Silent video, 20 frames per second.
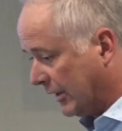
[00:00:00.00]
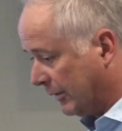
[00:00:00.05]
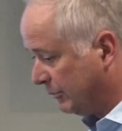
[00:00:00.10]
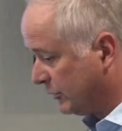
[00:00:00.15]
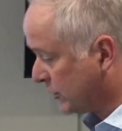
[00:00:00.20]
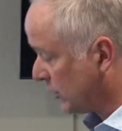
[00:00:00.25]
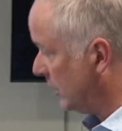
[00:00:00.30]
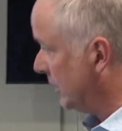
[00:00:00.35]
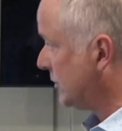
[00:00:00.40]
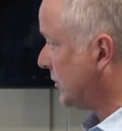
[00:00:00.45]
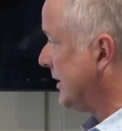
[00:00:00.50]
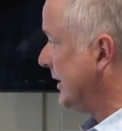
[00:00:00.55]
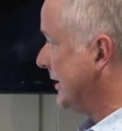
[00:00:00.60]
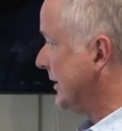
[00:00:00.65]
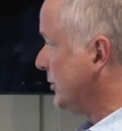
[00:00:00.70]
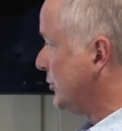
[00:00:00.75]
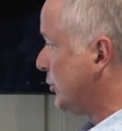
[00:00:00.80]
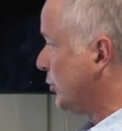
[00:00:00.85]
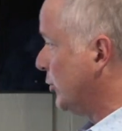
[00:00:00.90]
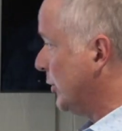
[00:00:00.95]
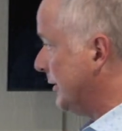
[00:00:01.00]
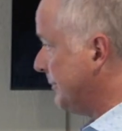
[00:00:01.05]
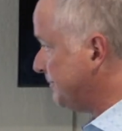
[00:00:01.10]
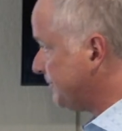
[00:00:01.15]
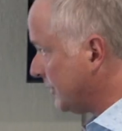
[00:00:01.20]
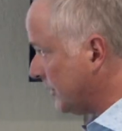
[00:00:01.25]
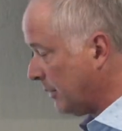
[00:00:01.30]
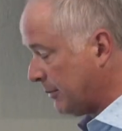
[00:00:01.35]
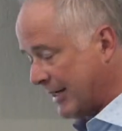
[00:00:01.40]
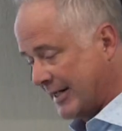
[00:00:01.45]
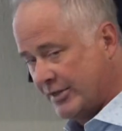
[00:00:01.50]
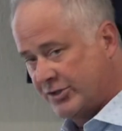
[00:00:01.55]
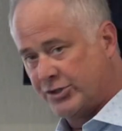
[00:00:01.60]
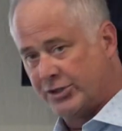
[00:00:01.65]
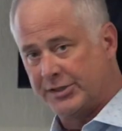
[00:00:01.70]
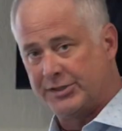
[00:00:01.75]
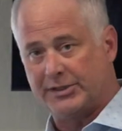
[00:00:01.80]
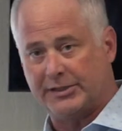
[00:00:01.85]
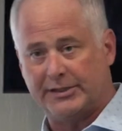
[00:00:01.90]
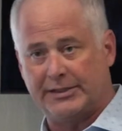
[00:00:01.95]
So let's get into it. My
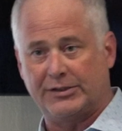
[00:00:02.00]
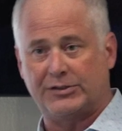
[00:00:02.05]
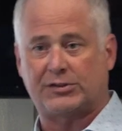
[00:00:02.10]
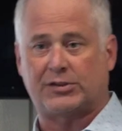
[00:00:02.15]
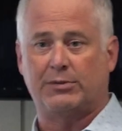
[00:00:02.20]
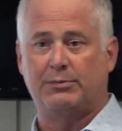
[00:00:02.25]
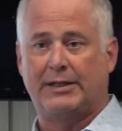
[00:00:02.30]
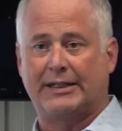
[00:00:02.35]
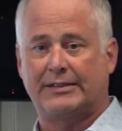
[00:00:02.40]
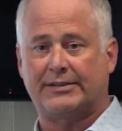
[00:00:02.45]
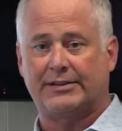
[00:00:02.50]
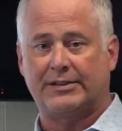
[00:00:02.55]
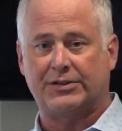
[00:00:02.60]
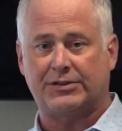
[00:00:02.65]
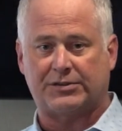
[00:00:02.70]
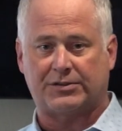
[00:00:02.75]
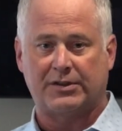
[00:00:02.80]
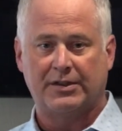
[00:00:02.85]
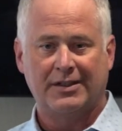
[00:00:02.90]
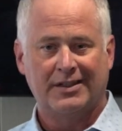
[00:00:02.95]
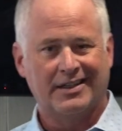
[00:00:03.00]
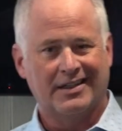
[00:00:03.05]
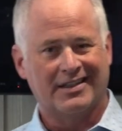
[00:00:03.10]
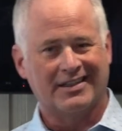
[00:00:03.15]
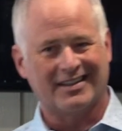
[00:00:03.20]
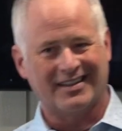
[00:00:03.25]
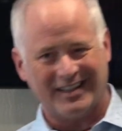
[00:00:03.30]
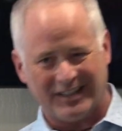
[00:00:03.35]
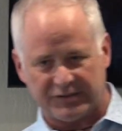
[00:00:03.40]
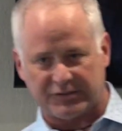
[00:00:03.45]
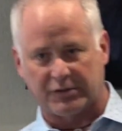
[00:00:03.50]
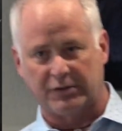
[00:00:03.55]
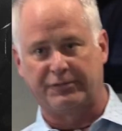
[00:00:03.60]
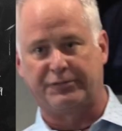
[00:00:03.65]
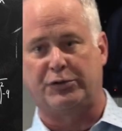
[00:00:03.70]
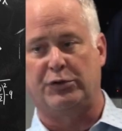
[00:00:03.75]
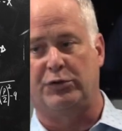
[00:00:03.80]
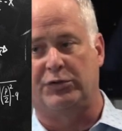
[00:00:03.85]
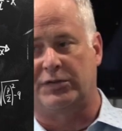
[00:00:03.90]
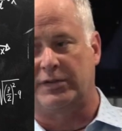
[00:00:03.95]
agenda is to make this less
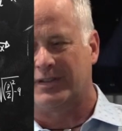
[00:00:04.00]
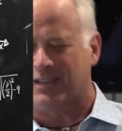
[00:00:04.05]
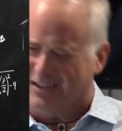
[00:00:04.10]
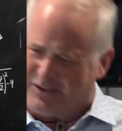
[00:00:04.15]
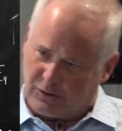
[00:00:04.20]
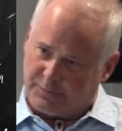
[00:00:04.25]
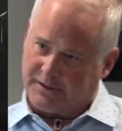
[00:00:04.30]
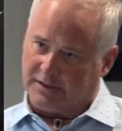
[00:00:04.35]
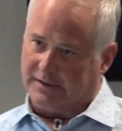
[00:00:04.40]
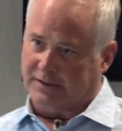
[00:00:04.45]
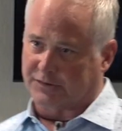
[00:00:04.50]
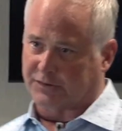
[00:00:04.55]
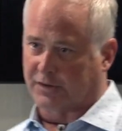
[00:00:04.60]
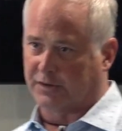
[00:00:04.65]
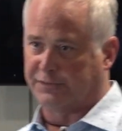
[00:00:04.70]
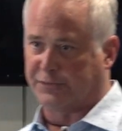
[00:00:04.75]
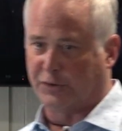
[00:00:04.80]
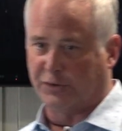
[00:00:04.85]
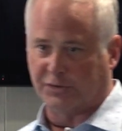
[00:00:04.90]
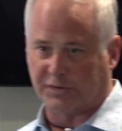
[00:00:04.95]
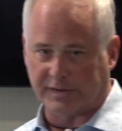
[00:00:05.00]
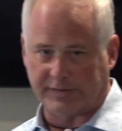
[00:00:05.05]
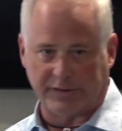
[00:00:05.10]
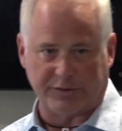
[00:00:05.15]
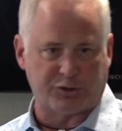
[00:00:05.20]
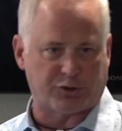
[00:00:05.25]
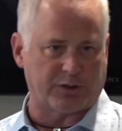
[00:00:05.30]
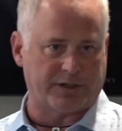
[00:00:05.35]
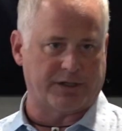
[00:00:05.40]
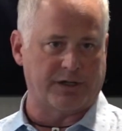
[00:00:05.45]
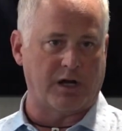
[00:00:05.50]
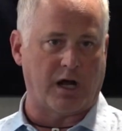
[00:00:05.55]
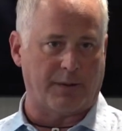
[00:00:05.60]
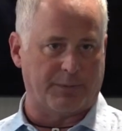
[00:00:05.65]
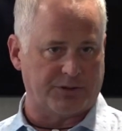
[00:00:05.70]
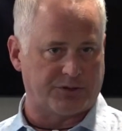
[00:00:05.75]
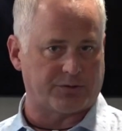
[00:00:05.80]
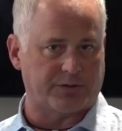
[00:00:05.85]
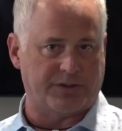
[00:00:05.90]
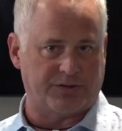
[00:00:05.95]
confusing, a little bit less confusing than
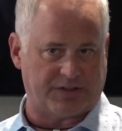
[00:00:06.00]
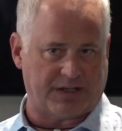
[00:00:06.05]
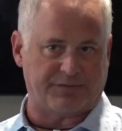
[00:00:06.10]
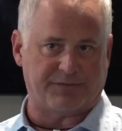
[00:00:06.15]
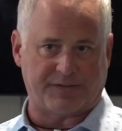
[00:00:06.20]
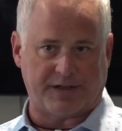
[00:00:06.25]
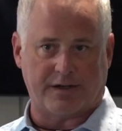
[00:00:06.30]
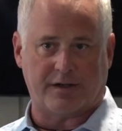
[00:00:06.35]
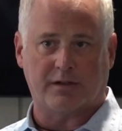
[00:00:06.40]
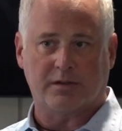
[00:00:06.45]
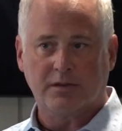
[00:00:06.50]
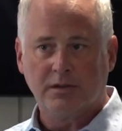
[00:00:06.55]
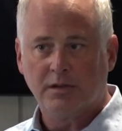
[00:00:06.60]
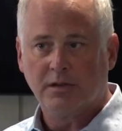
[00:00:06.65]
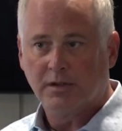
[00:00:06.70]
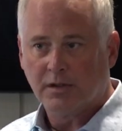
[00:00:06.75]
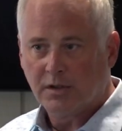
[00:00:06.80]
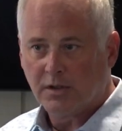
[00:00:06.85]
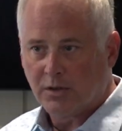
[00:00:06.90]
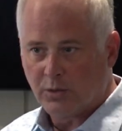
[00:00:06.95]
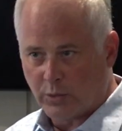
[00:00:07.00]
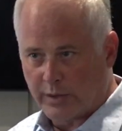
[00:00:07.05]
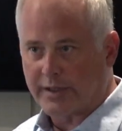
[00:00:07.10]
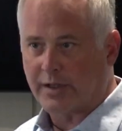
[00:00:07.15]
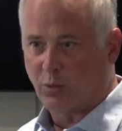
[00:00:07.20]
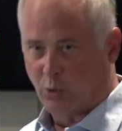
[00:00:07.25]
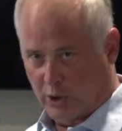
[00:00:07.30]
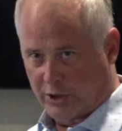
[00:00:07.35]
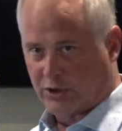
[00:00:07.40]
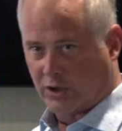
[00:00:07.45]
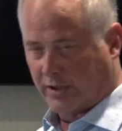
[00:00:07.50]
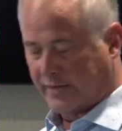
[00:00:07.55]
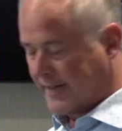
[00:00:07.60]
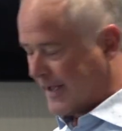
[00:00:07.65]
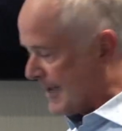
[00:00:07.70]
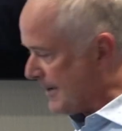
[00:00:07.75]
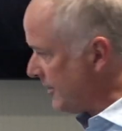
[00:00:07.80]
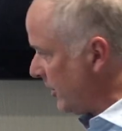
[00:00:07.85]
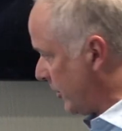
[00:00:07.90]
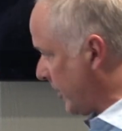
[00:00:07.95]
trigonometry. Is that fair? We can work on
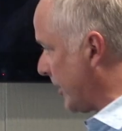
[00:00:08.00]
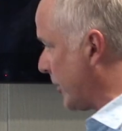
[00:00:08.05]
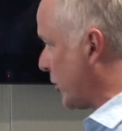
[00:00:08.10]
that? Okay,